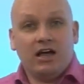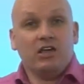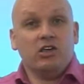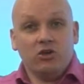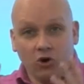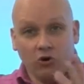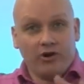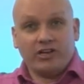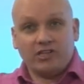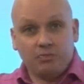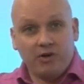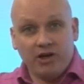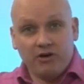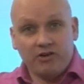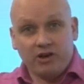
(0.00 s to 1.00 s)
your
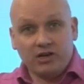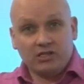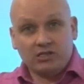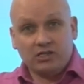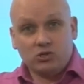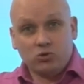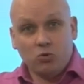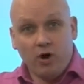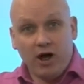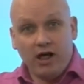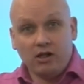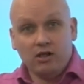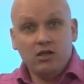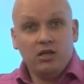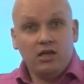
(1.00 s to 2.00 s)
experience as
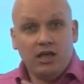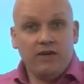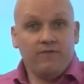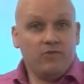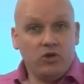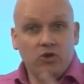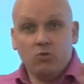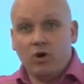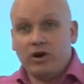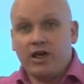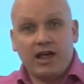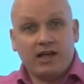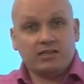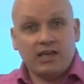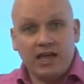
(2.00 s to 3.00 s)
well. If you want to
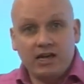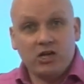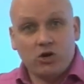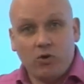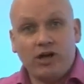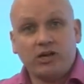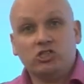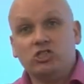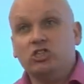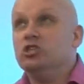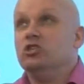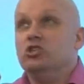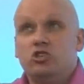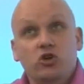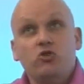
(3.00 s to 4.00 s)
ask any
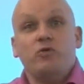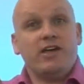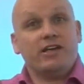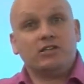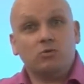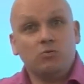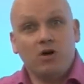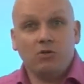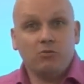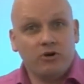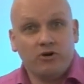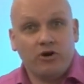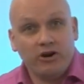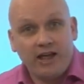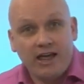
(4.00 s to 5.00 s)
question, do it while
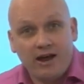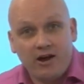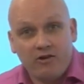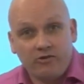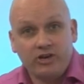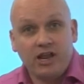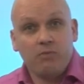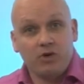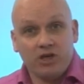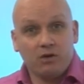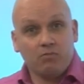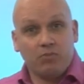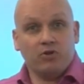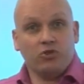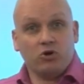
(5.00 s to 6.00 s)
we're on air, and then we
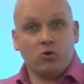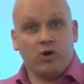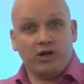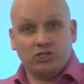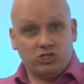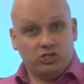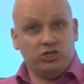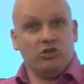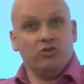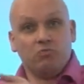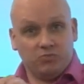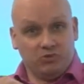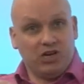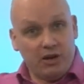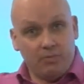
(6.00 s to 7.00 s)
can put the question. You
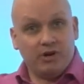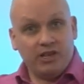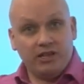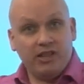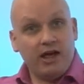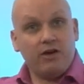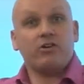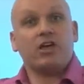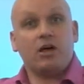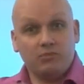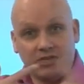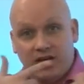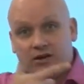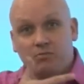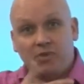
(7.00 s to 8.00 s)
type it in there, it
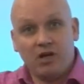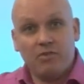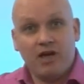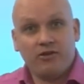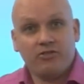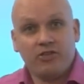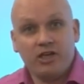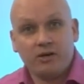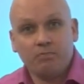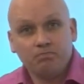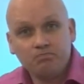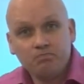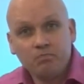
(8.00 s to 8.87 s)
comes out of my mouth here.